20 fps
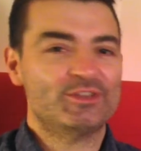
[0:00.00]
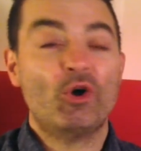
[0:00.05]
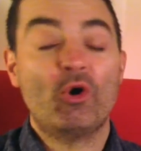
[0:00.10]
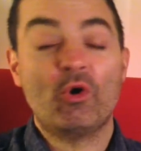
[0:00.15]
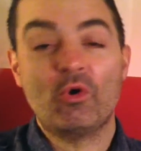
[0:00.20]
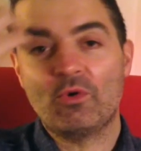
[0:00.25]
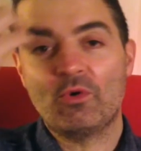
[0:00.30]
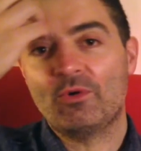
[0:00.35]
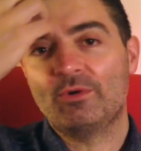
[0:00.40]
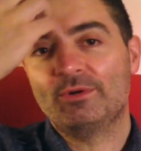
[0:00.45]

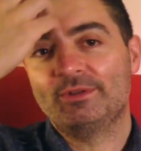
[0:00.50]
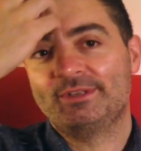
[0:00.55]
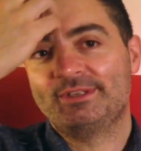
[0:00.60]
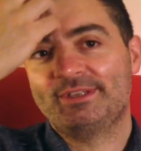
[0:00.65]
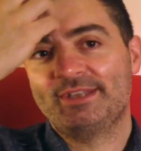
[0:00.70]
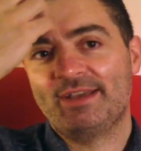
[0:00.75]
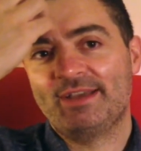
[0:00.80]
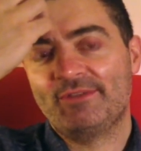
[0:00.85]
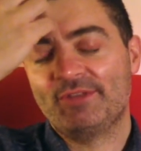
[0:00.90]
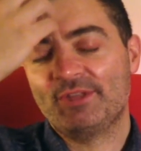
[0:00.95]

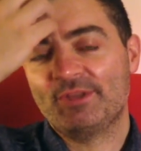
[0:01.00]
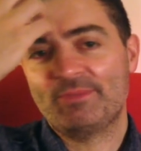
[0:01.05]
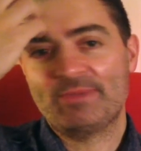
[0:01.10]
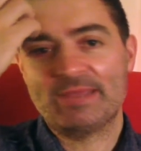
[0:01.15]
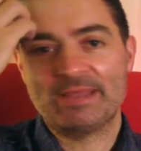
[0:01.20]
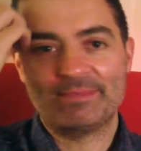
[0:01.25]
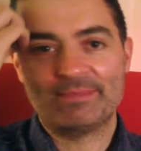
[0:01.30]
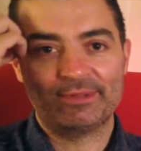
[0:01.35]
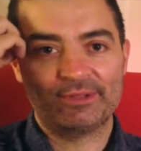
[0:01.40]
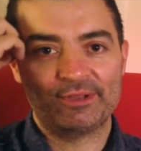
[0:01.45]
hordes of other
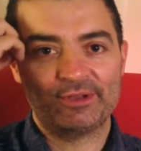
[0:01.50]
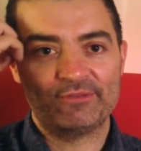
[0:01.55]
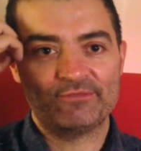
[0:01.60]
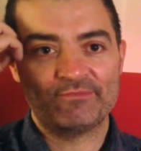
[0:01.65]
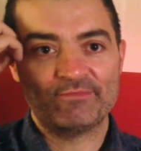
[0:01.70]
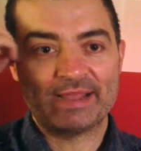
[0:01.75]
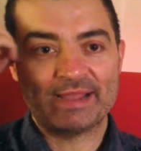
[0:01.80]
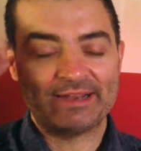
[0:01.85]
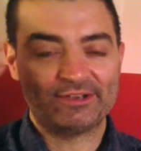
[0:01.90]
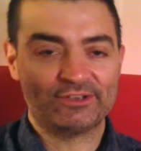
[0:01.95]
people who've
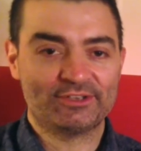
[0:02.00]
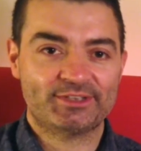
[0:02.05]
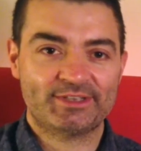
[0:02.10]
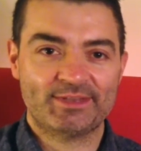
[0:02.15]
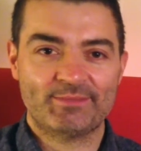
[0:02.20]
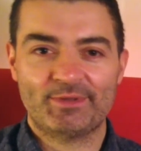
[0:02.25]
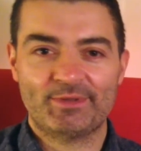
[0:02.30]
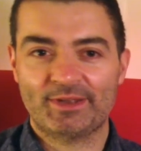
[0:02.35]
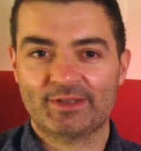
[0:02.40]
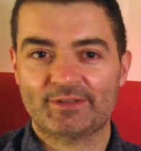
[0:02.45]
made
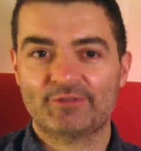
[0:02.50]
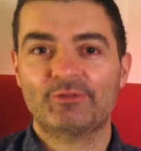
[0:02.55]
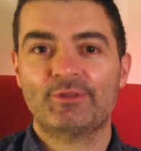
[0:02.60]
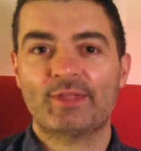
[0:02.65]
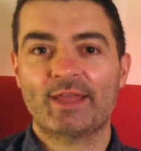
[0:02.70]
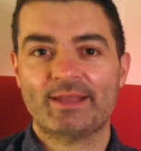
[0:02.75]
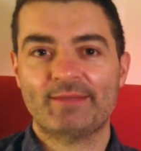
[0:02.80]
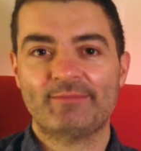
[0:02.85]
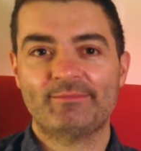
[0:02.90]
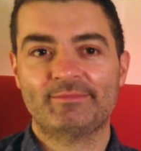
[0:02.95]
similar
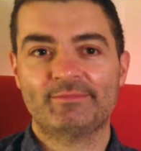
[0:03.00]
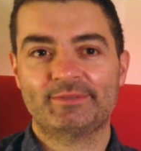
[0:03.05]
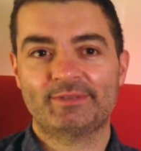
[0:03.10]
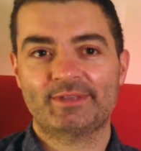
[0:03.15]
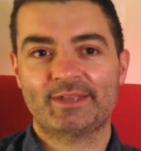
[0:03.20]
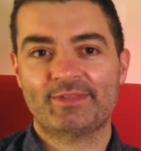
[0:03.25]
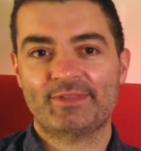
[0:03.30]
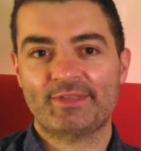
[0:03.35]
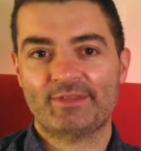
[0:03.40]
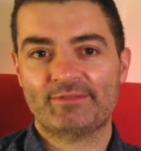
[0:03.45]
claims
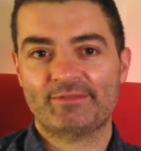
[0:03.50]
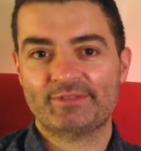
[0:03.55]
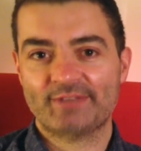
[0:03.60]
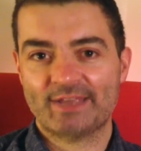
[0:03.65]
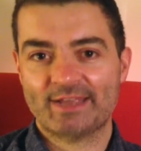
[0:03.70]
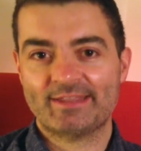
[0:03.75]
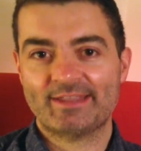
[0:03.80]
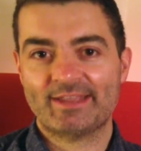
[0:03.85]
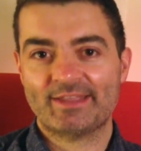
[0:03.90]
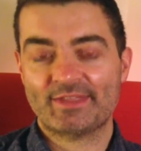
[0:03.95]
that they've
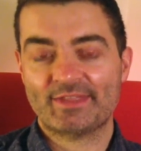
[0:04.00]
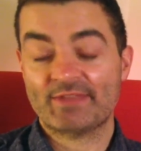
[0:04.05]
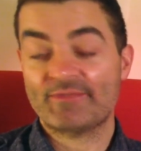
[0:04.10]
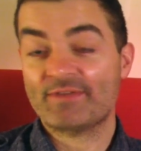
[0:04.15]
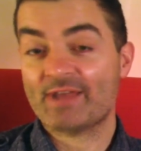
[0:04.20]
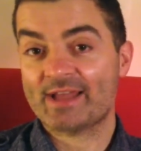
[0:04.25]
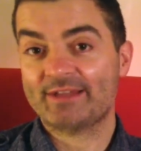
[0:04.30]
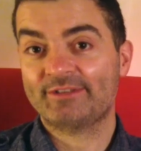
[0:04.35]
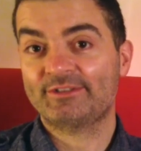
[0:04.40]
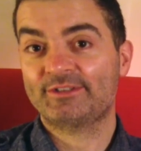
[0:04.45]
said that they've
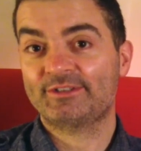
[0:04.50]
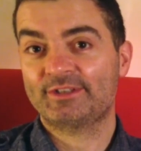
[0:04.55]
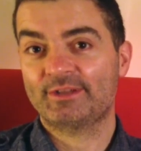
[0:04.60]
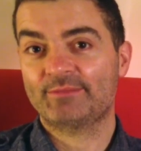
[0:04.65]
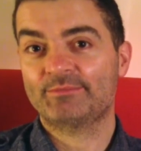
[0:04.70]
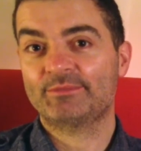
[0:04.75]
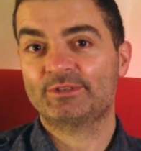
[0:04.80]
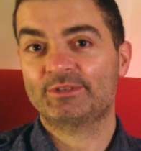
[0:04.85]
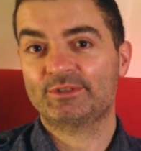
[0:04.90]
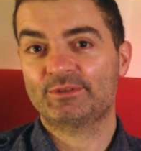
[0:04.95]
had
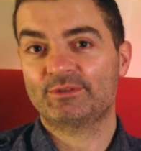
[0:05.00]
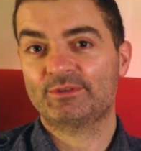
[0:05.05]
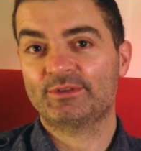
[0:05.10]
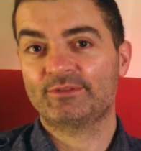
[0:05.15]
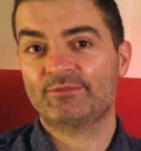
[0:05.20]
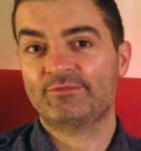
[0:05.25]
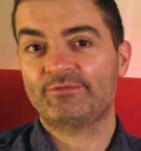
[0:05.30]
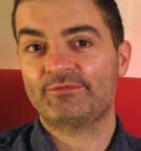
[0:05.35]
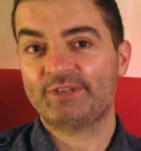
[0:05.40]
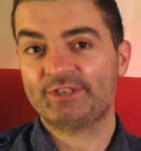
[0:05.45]
some sort
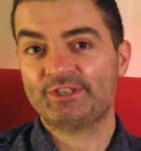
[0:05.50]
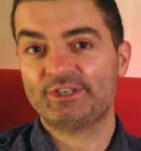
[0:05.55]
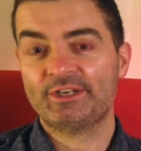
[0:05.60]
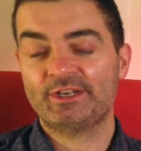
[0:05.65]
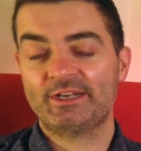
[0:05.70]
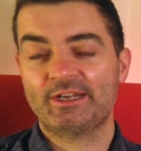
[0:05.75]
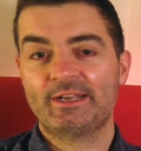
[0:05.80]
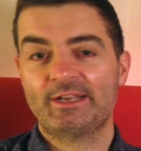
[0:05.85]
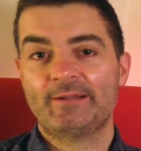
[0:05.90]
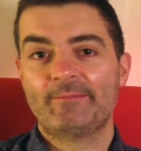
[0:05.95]
of
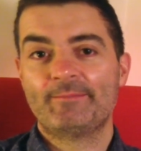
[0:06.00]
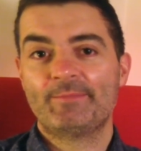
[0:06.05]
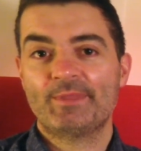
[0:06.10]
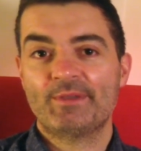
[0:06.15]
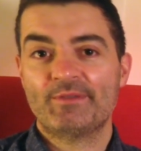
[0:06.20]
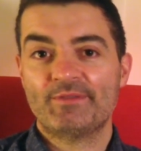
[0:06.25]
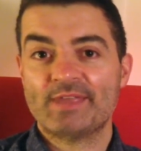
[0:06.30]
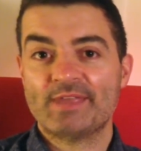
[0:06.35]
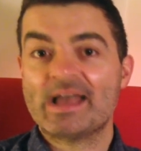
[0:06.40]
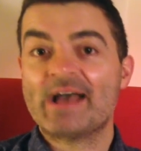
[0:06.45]
vision
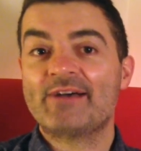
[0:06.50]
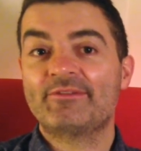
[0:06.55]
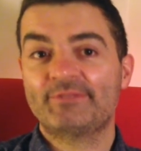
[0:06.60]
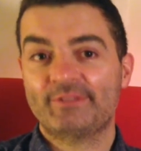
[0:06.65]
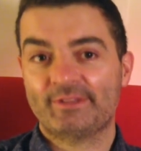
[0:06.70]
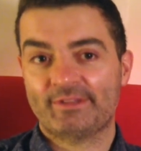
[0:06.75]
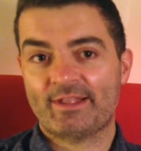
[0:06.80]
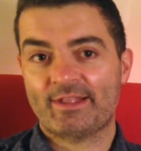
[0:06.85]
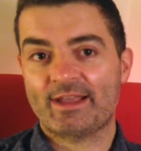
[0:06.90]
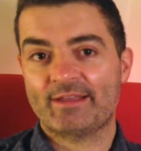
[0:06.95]
of the
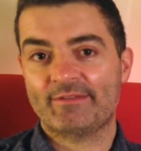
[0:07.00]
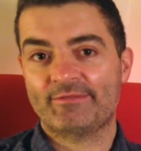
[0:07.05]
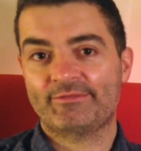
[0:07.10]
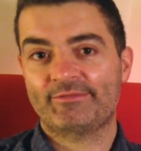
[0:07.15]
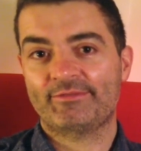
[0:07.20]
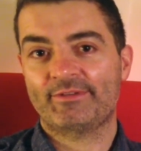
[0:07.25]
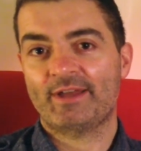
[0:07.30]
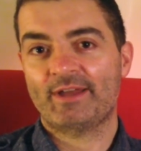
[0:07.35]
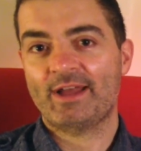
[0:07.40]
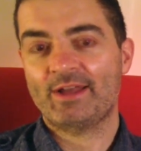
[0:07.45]

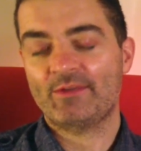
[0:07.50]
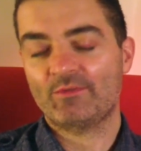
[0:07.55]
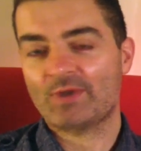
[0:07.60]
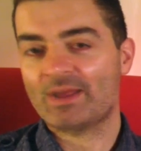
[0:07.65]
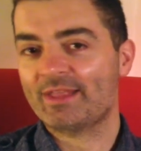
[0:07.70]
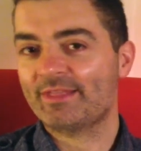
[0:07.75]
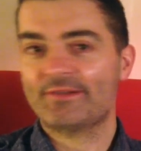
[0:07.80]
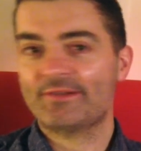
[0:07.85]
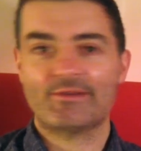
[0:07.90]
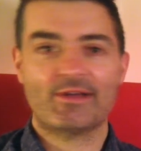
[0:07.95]
afterlife. And
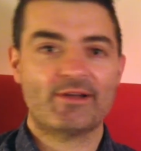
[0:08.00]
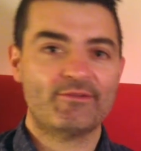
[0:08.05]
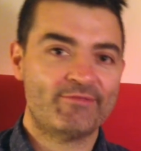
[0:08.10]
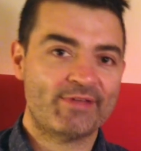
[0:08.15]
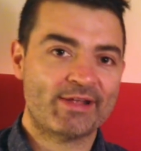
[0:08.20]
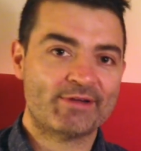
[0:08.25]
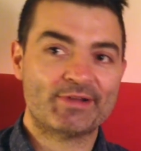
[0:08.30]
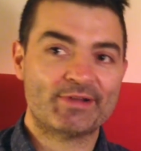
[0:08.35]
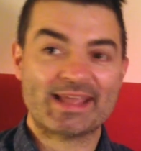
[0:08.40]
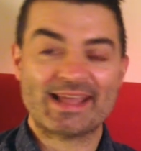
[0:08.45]
while there are
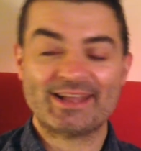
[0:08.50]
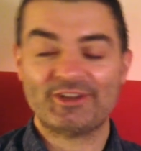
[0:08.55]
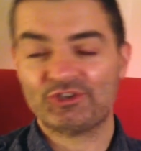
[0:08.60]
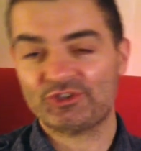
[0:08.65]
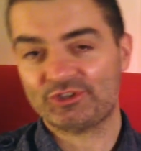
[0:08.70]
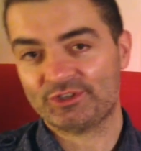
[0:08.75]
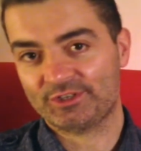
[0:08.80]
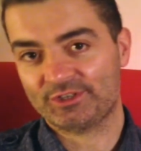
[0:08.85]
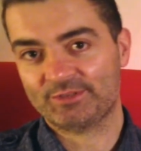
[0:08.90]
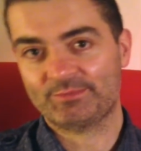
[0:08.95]

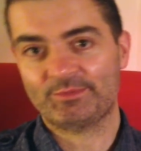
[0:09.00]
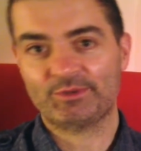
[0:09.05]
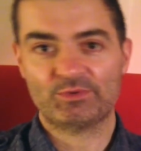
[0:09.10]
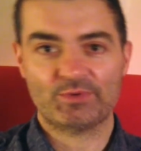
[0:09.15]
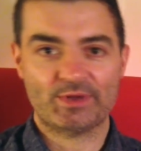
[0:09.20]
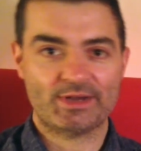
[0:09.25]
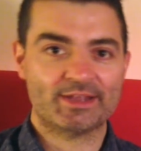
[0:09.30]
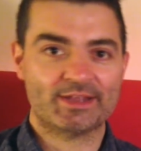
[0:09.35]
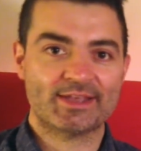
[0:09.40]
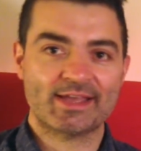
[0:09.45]
variations
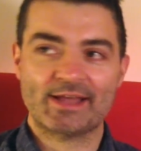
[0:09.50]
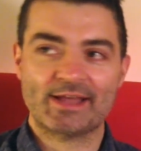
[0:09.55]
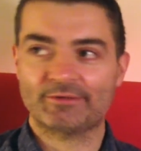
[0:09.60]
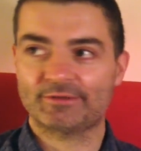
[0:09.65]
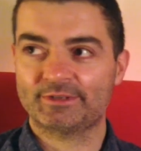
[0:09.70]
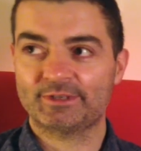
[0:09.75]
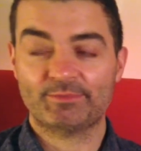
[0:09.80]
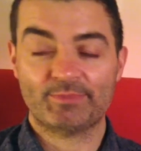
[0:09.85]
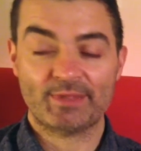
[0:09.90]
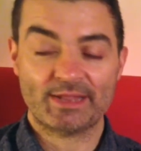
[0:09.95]
between
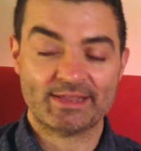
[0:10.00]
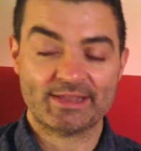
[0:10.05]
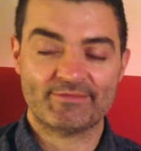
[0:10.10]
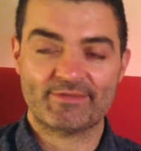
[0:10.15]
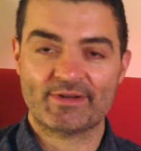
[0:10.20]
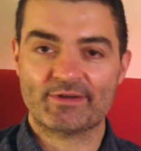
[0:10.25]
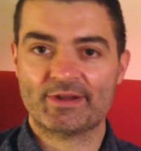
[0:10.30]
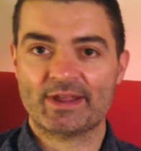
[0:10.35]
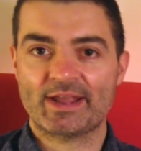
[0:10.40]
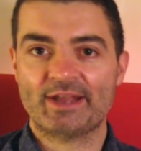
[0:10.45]
accounts, there's plenty of
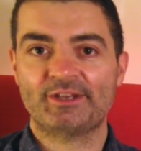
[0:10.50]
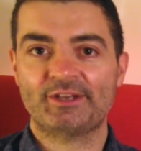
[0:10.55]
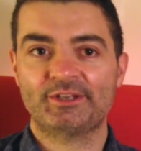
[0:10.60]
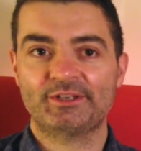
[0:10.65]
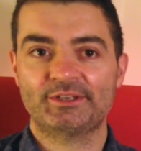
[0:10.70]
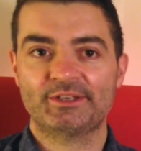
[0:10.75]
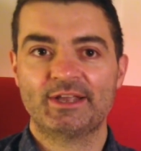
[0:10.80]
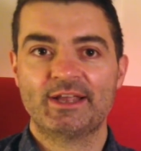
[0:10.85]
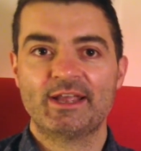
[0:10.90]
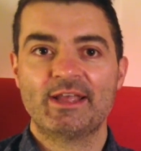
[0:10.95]

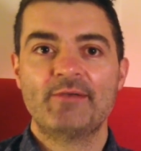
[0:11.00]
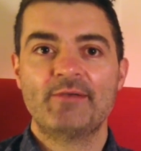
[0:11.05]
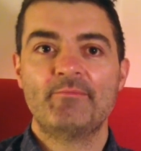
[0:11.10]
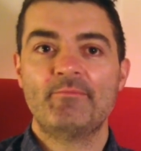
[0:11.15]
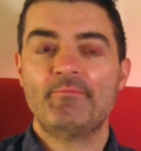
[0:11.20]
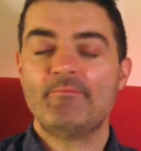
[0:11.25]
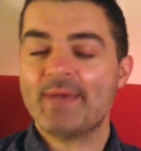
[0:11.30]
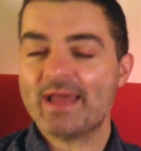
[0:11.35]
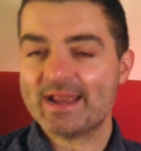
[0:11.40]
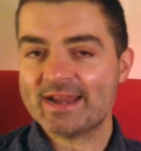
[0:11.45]
variations,
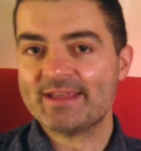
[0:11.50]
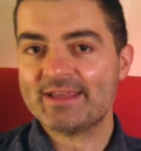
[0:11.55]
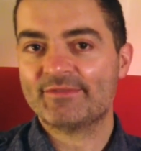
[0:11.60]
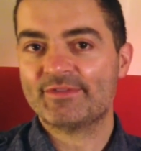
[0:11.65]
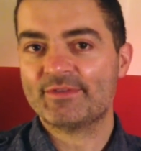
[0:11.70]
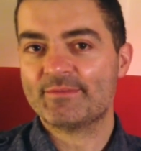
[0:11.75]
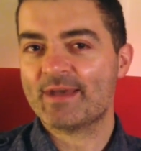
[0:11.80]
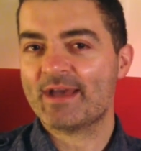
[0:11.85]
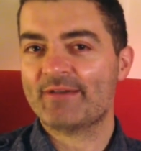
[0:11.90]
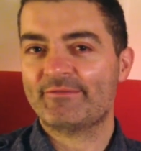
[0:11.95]
many of
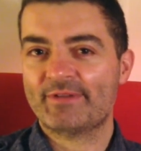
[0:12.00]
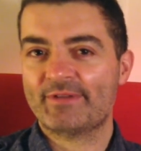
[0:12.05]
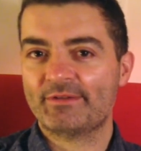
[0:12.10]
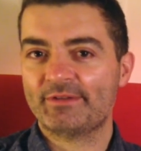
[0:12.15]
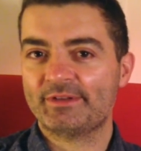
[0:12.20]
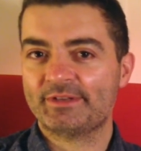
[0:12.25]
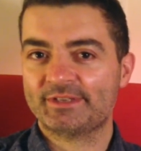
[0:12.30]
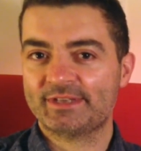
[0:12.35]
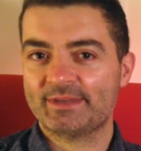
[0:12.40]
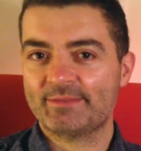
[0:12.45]
them have
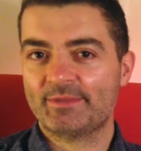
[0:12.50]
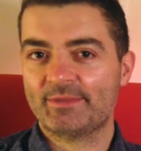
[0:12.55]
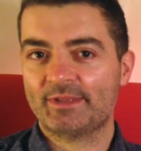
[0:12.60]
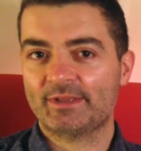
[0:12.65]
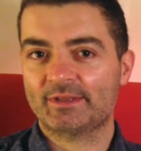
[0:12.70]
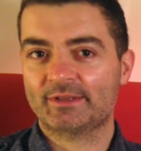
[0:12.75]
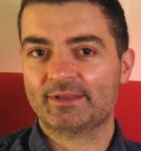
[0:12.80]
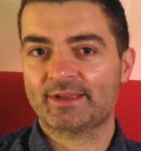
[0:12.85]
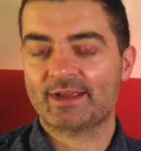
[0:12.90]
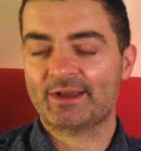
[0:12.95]
very
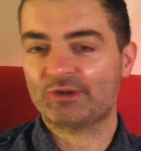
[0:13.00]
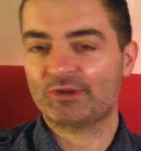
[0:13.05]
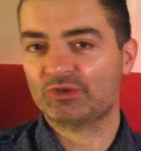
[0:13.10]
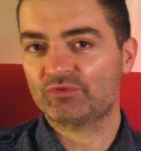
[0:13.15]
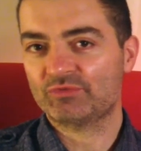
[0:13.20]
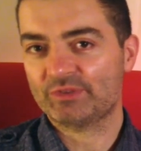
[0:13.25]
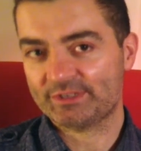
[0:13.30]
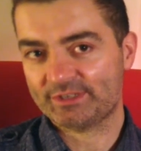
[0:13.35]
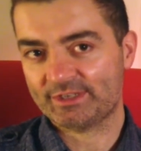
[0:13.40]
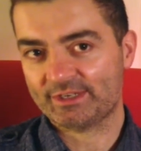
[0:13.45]
similar
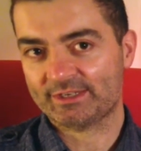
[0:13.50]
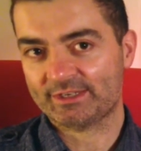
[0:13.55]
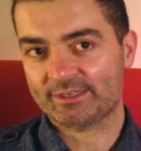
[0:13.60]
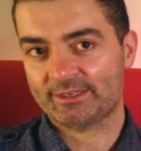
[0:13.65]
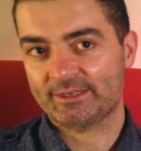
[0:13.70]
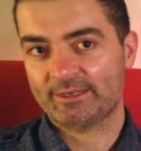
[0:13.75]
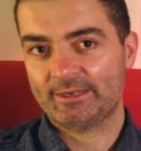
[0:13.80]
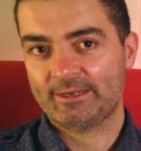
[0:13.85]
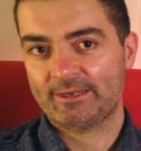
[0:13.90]
characteristics.